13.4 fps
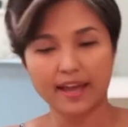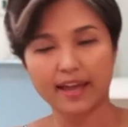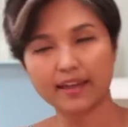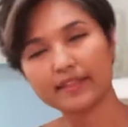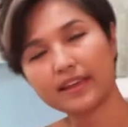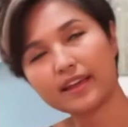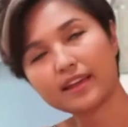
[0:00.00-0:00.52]

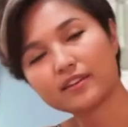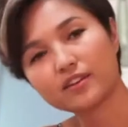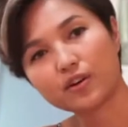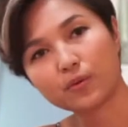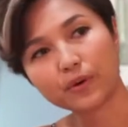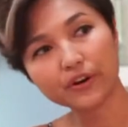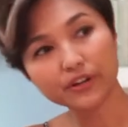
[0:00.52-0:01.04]
and then
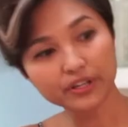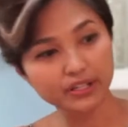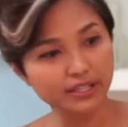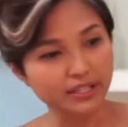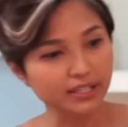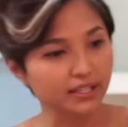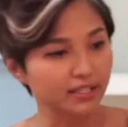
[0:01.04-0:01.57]
we're gonna
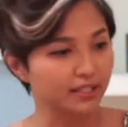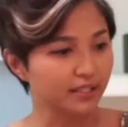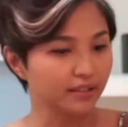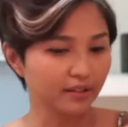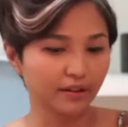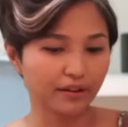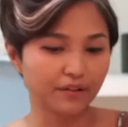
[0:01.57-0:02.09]
need
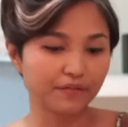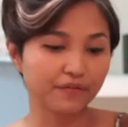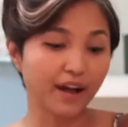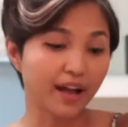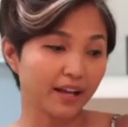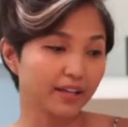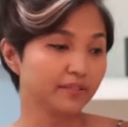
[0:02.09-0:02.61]

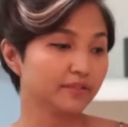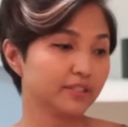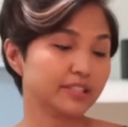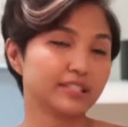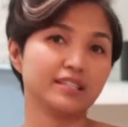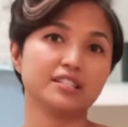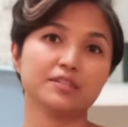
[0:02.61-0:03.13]
5
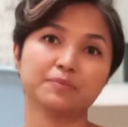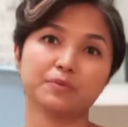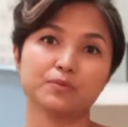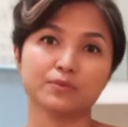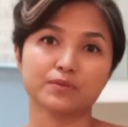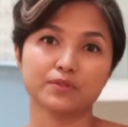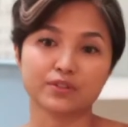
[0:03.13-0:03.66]

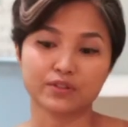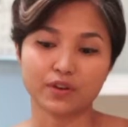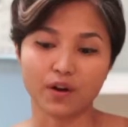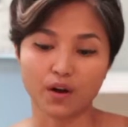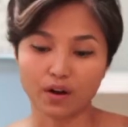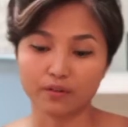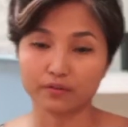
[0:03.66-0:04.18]
teaspoons
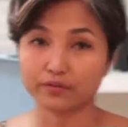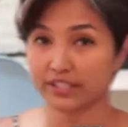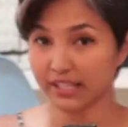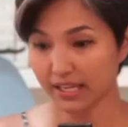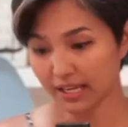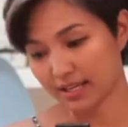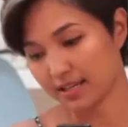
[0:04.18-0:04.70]
of
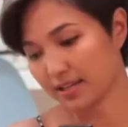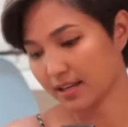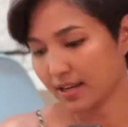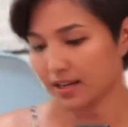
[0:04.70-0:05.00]
tea.